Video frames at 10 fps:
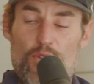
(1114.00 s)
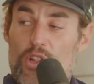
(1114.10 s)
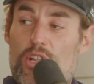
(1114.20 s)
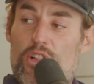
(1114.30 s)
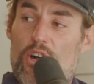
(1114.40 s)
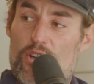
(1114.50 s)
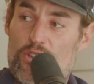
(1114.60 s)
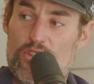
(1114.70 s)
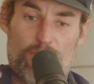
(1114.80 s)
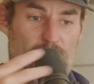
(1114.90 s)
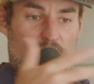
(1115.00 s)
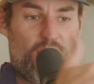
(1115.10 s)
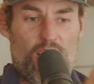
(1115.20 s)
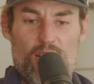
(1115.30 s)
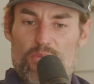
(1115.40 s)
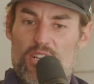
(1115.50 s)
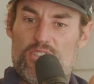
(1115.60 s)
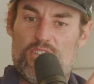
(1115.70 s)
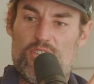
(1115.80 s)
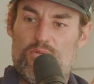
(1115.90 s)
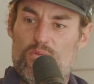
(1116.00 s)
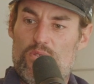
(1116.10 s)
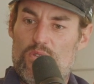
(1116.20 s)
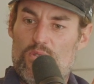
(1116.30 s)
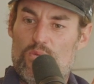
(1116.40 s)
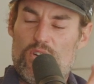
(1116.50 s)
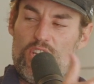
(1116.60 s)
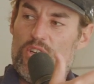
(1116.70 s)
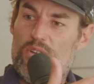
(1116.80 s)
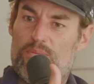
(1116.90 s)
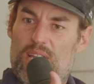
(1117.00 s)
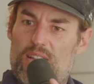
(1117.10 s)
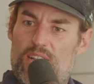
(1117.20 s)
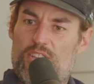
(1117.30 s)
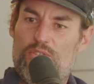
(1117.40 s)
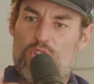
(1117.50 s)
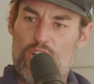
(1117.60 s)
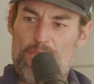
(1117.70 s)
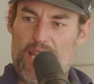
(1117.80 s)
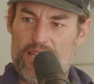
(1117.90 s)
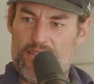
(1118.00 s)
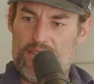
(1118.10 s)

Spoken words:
fully clothed, but like I'm like, "Dude, what are you doing, man? Like, you've got a bed."